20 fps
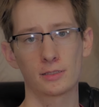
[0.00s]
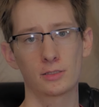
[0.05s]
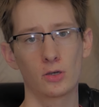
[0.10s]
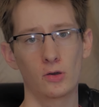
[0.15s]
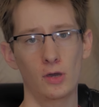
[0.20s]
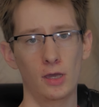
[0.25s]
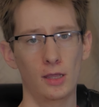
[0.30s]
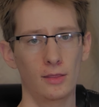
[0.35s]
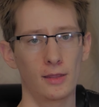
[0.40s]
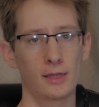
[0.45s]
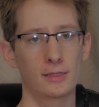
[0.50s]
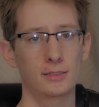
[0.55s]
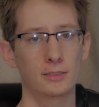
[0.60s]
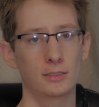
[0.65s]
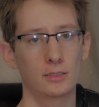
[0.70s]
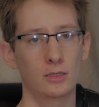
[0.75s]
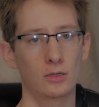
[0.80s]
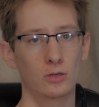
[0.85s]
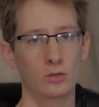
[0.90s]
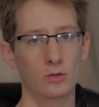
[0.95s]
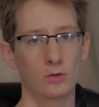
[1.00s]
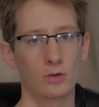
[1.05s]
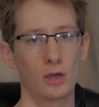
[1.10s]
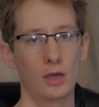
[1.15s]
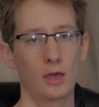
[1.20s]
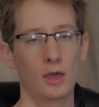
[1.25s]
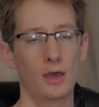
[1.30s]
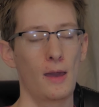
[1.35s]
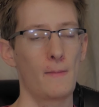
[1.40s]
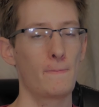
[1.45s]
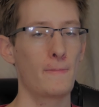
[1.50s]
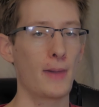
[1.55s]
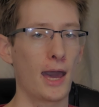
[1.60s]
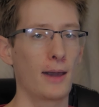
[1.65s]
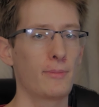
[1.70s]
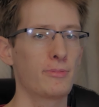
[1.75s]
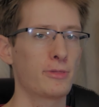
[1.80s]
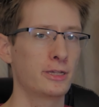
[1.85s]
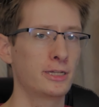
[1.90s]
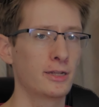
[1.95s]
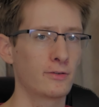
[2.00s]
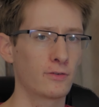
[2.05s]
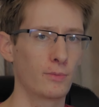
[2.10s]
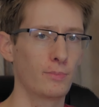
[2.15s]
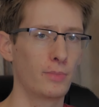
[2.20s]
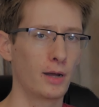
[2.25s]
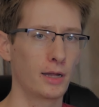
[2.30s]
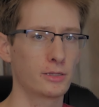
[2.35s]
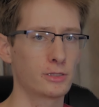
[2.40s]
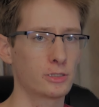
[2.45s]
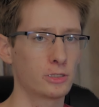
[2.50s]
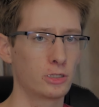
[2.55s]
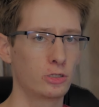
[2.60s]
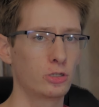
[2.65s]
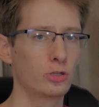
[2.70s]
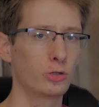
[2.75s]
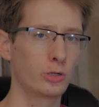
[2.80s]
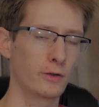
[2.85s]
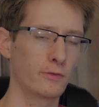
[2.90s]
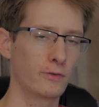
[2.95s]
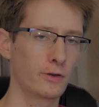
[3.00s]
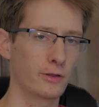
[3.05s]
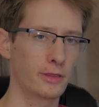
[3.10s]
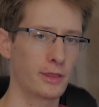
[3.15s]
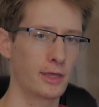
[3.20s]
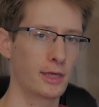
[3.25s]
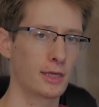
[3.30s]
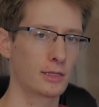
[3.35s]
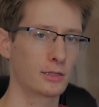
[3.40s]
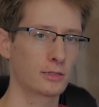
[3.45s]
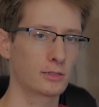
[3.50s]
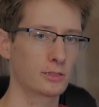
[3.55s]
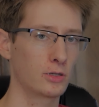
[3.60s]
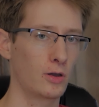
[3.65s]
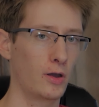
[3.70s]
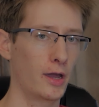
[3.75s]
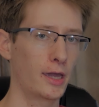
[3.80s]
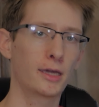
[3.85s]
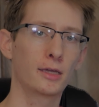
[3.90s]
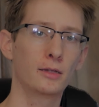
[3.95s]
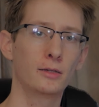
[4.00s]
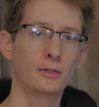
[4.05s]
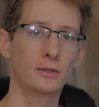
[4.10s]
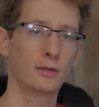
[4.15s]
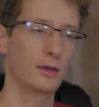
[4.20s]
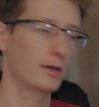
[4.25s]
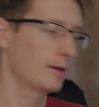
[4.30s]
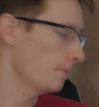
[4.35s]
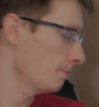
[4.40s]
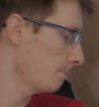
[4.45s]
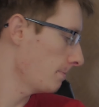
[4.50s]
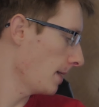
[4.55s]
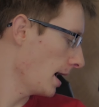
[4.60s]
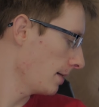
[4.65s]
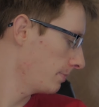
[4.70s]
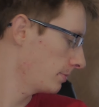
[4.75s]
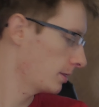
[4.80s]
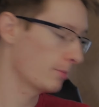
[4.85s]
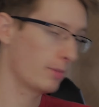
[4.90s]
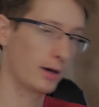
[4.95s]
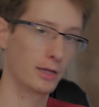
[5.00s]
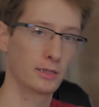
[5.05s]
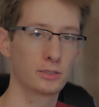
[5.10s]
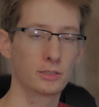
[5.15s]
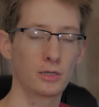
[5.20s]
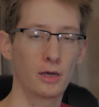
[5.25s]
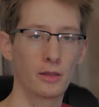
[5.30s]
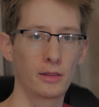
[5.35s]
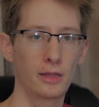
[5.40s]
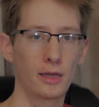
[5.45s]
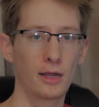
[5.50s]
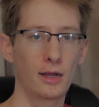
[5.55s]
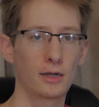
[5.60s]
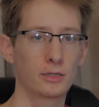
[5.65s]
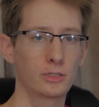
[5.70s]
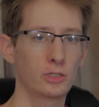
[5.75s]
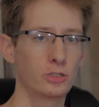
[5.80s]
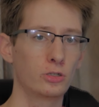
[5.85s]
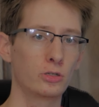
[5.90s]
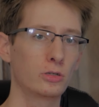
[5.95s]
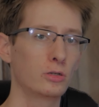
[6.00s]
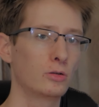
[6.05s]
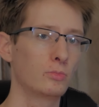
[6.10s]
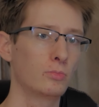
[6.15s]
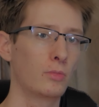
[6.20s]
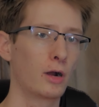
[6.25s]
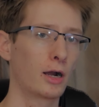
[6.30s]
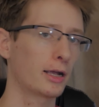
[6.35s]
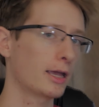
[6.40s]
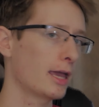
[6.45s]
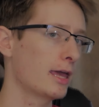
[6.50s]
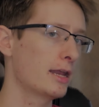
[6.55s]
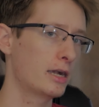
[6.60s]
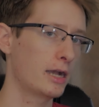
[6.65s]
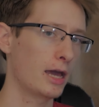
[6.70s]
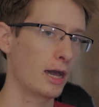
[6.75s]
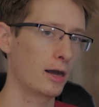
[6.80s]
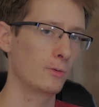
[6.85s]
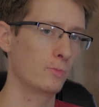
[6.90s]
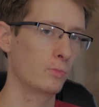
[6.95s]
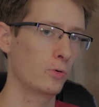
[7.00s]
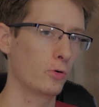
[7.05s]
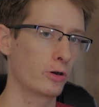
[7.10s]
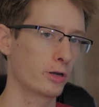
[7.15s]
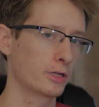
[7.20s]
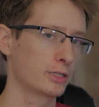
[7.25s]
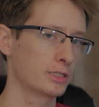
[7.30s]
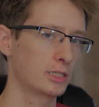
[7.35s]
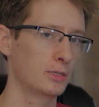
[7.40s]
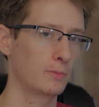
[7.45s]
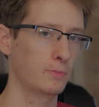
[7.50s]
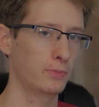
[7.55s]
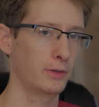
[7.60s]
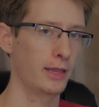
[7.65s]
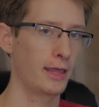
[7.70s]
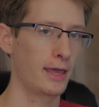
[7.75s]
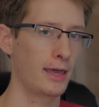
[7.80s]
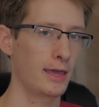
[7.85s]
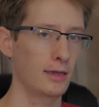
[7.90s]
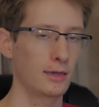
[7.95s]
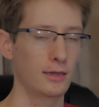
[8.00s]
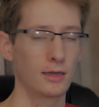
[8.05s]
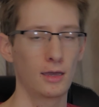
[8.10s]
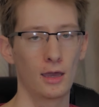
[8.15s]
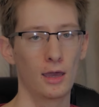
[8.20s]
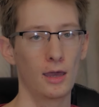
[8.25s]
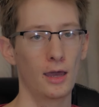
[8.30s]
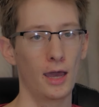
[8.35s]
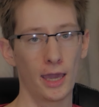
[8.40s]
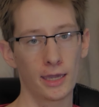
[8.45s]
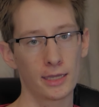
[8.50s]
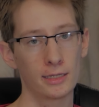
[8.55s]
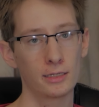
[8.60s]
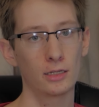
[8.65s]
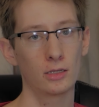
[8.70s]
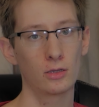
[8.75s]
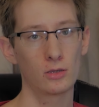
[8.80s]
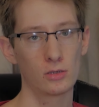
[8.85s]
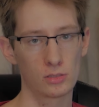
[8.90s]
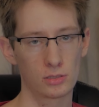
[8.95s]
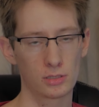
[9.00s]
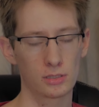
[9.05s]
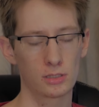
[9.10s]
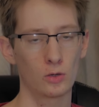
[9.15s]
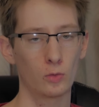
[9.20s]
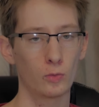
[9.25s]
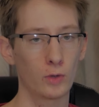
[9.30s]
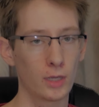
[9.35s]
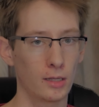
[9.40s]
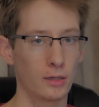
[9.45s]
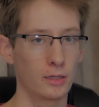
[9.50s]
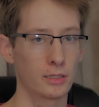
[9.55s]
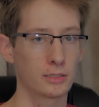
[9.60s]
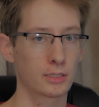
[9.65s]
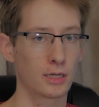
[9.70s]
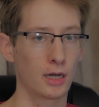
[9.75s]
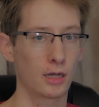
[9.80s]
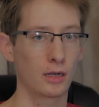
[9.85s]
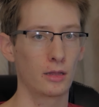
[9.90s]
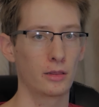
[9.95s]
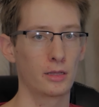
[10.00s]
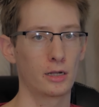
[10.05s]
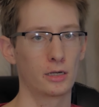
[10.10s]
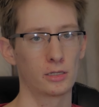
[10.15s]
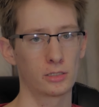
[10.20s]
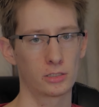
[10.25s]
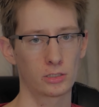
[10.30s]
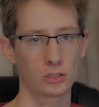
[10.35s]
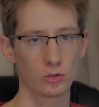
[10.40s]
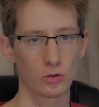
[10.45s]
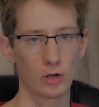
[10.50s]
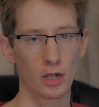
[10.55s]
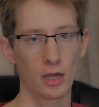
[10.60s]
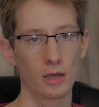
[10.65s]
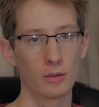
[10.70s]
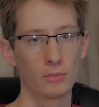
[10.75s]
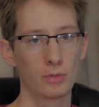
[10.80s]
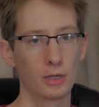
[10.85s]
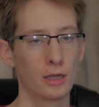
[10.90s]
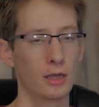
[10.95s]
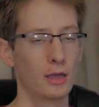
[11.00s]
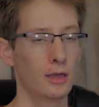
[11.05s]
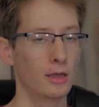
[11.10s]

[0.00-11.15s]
so it lets you map the different buttons to do different things. So I can map the buttons on there to mark in and out points, to play. I can use the wheel it's got on there to scrub,